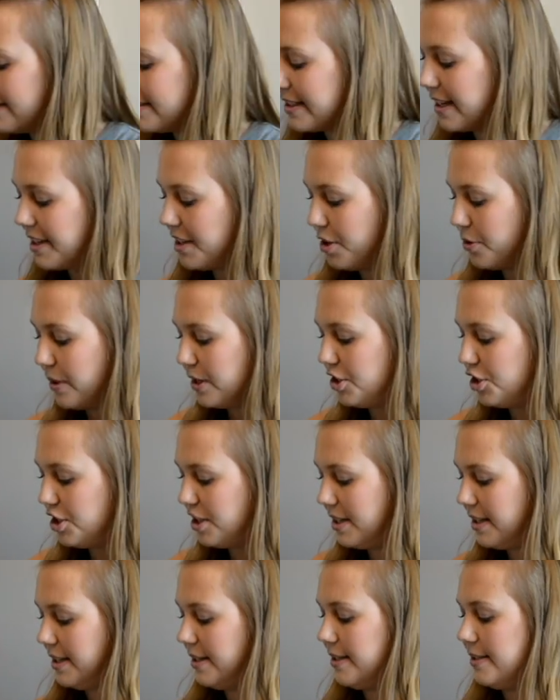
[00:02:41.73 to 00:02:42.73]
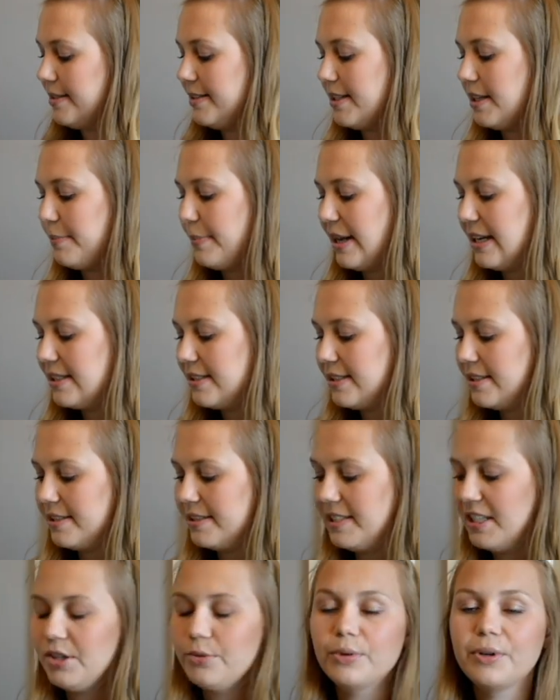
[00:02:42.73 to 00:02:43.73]
Second question is the best
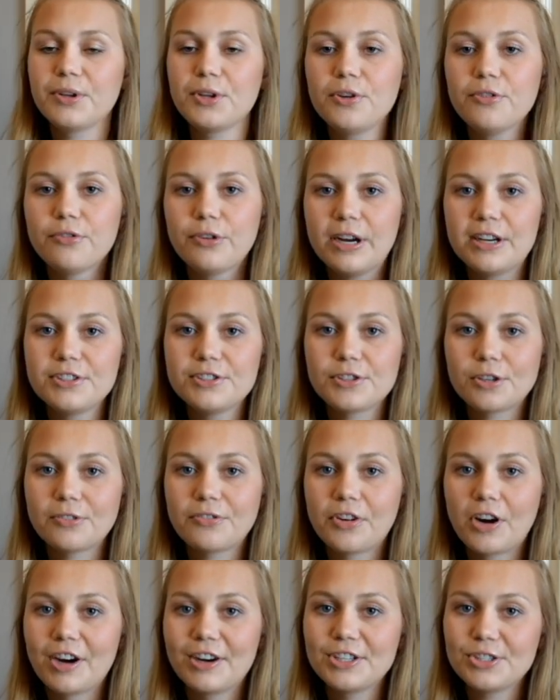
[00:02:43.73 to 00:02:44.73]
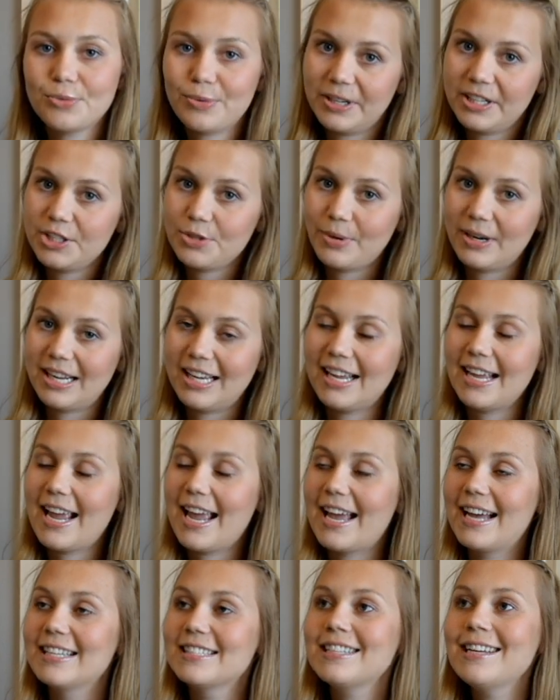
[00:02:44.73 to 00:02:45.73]
sequel you've read so far in 2020,
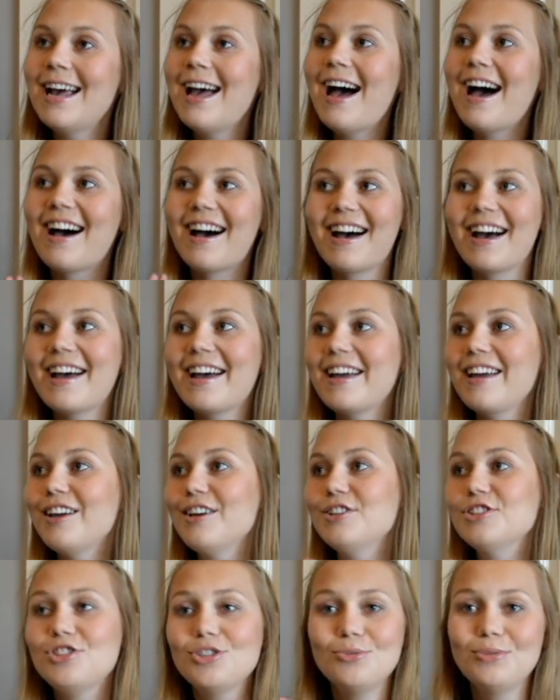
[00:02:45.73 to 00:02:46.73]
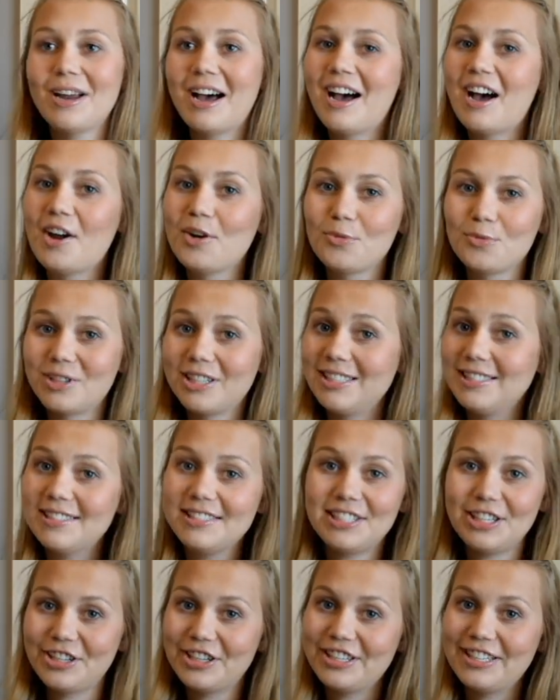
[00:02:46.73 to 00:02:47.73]
and I do not read
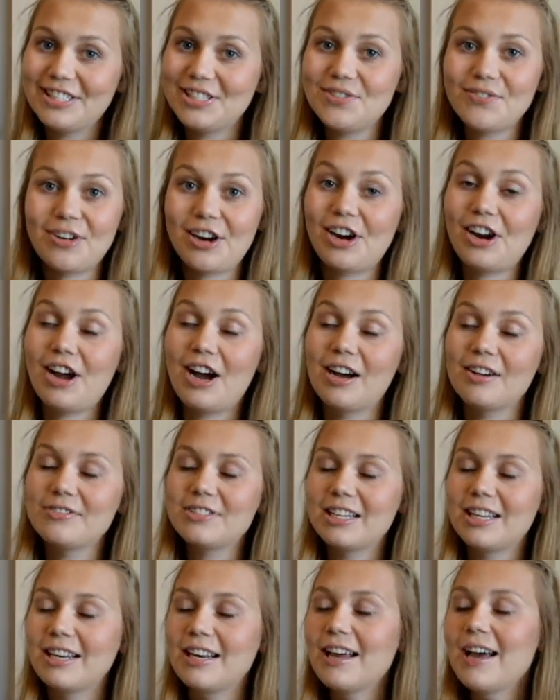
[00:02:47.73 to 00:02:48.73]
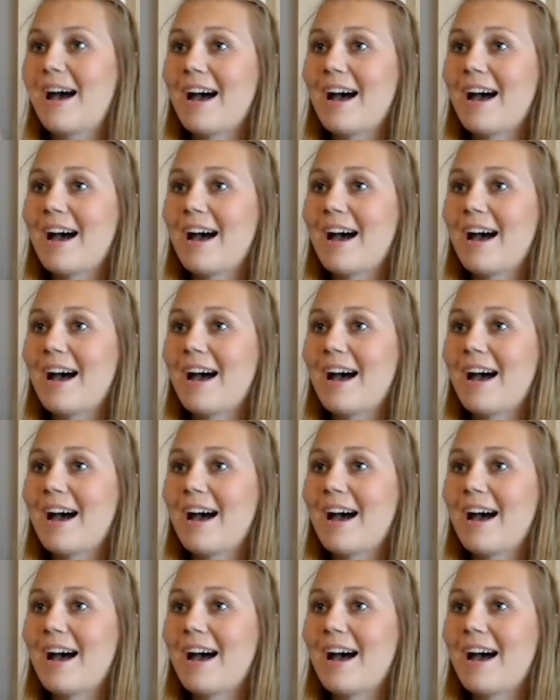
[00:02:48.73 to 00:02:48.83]
series very often.